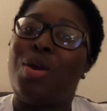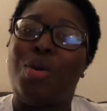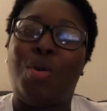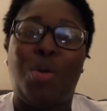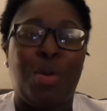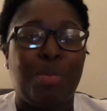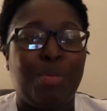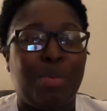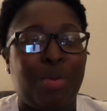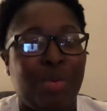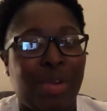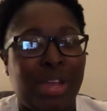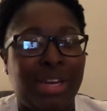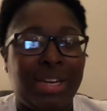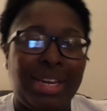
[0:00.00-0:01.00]

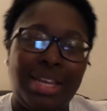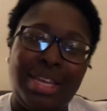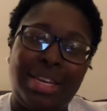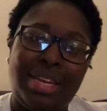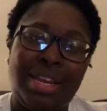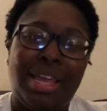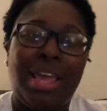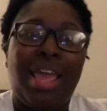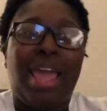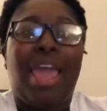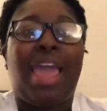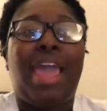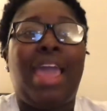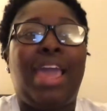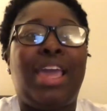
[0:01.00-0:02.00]
Incorporated
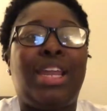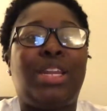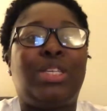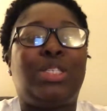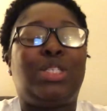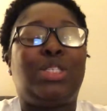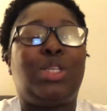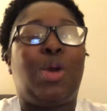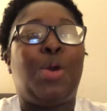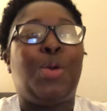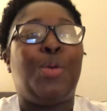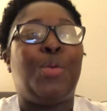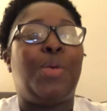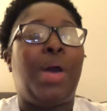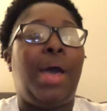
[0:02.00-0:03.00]
and
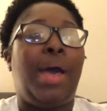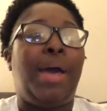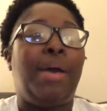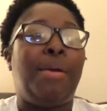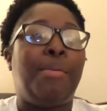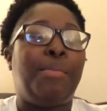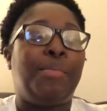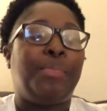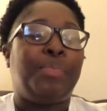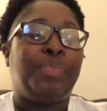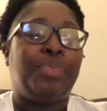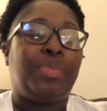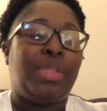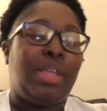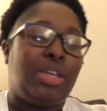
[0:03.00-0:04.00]
so um,
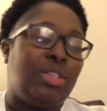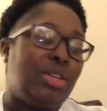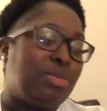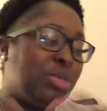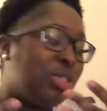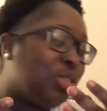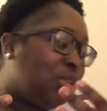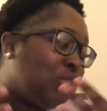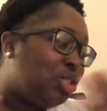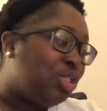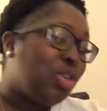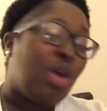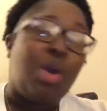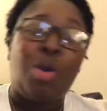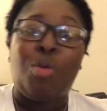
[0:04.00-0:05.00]
so I'm just going to
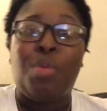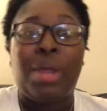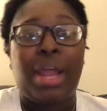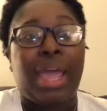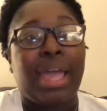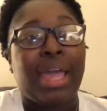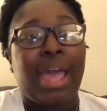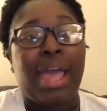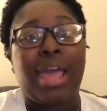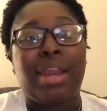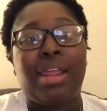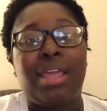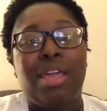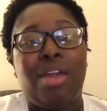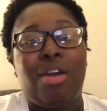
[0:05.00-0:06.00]
show what I got
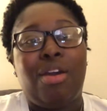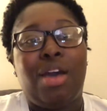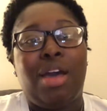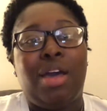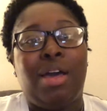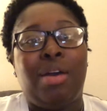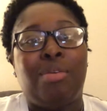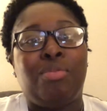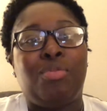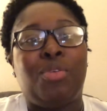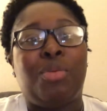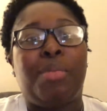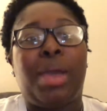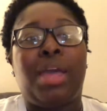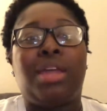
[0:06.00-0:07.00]
um,
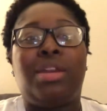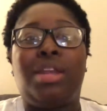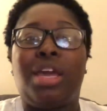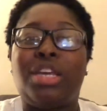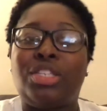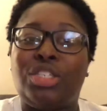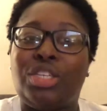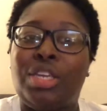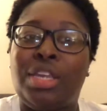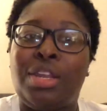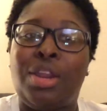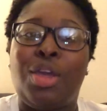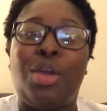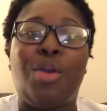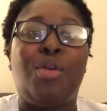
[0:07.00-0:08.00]
for my
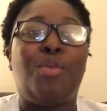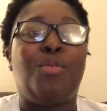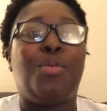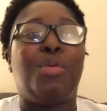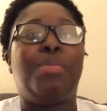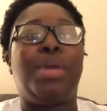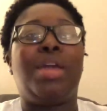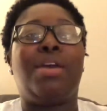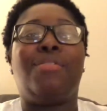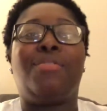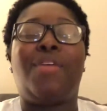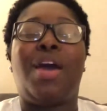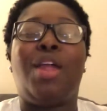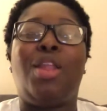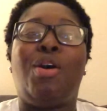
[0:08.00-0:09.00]
induction for being a
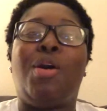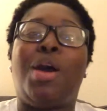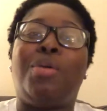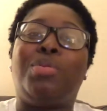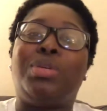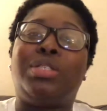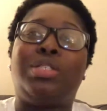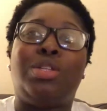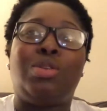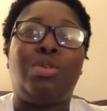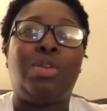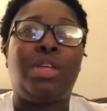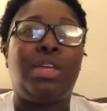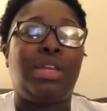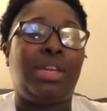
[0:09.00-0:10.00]
Philo. I was
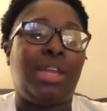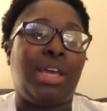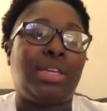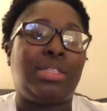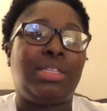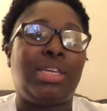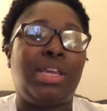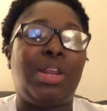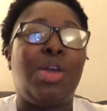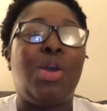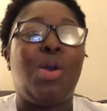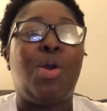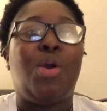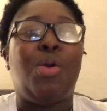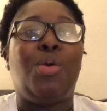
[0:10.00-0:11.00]
newly inducted
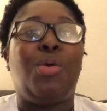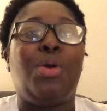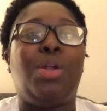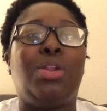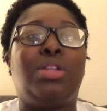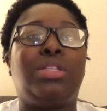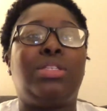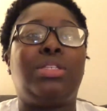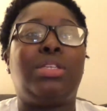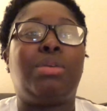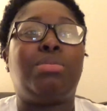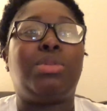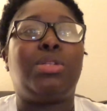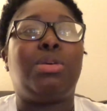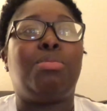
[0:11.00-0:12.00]
on
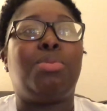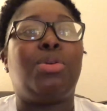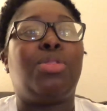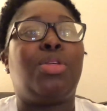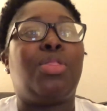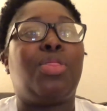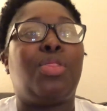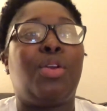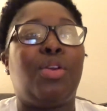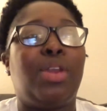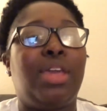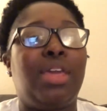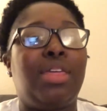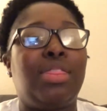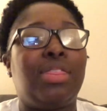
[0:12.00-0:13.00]
September the
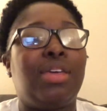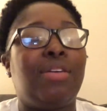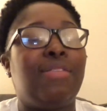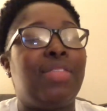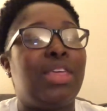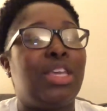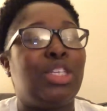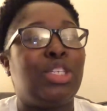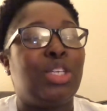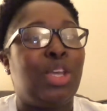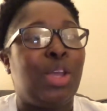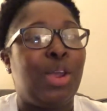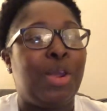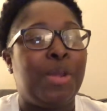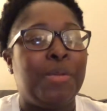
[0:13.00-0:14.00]
30th of this
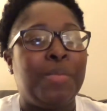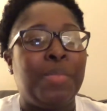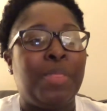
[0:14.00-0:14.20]
year.